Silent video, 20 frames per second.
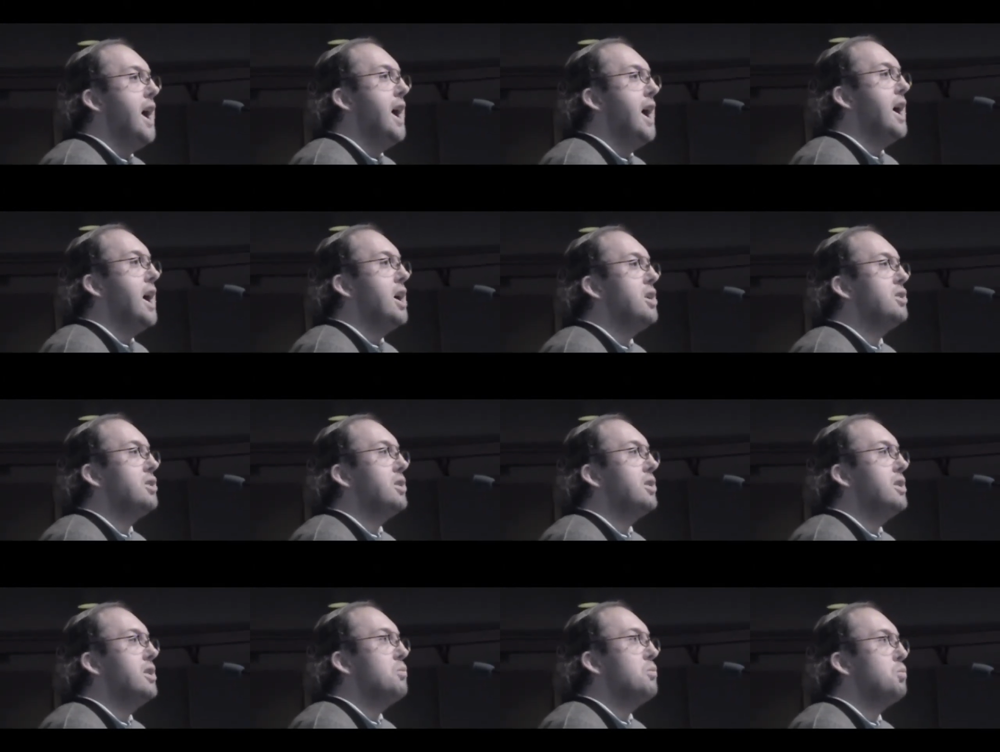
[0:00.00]

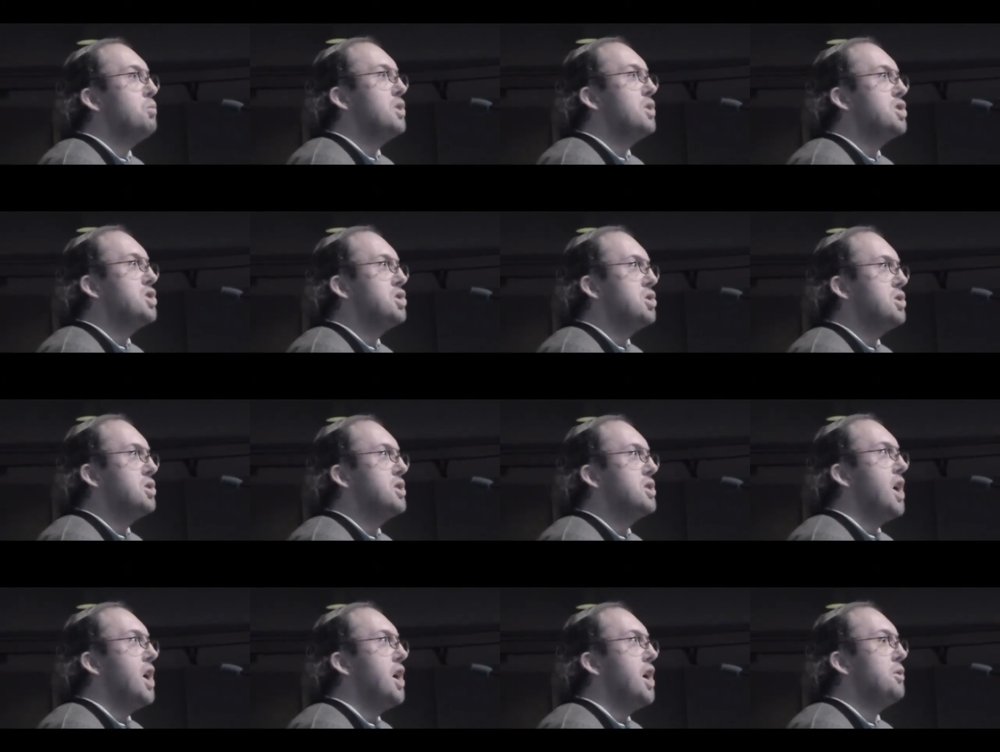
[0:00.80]
And you
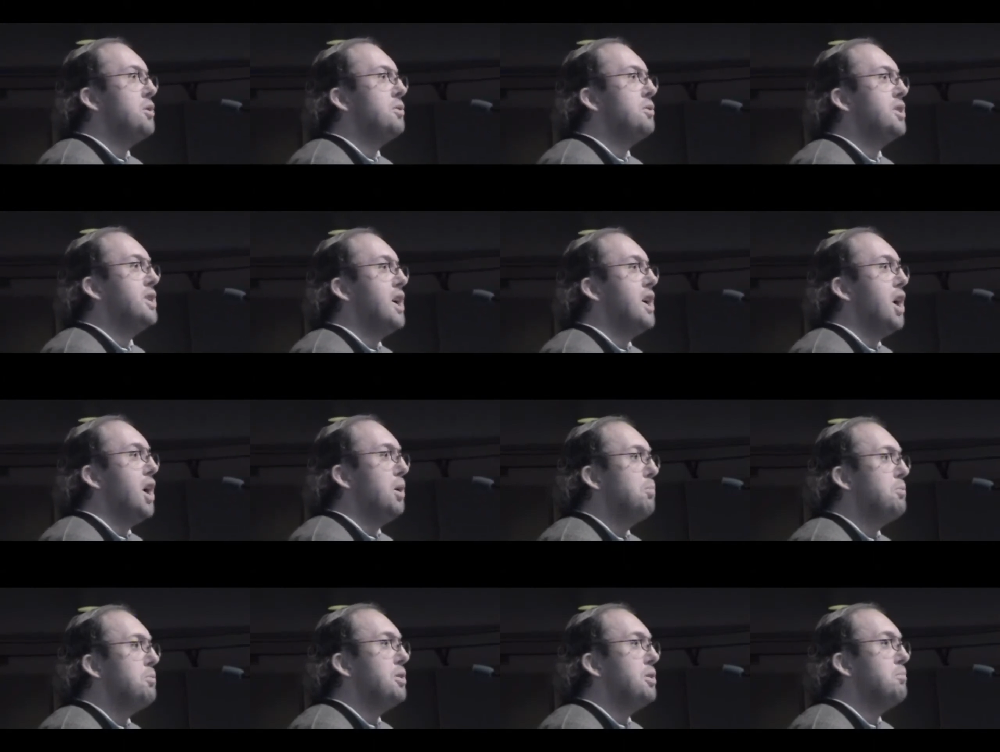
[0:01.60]
should not only
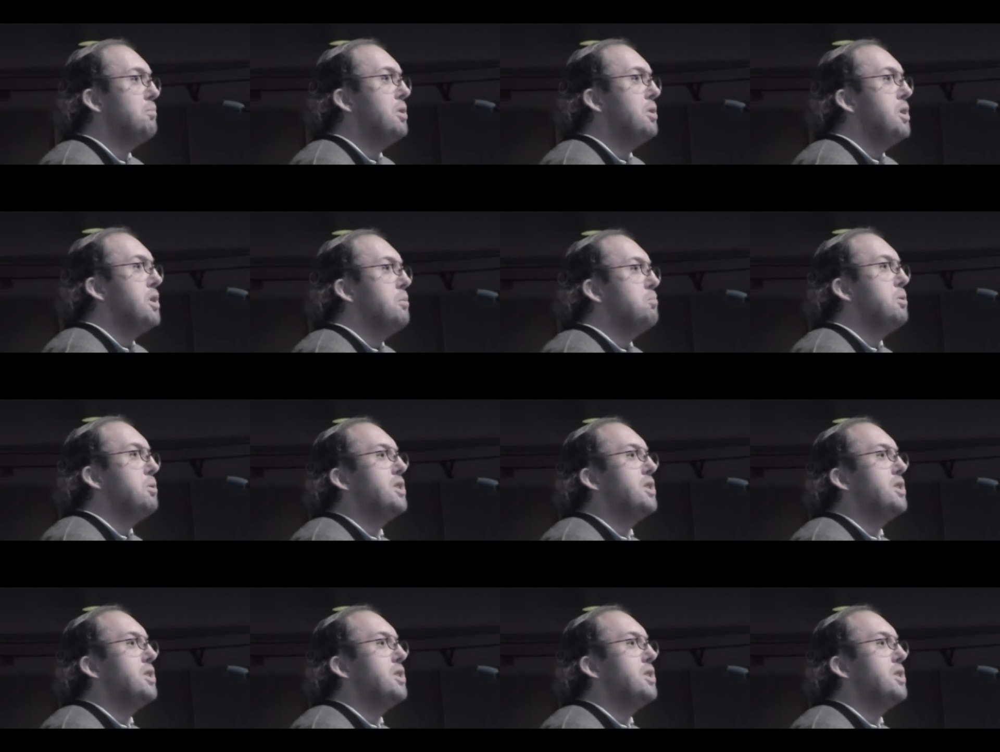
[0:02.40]
help them,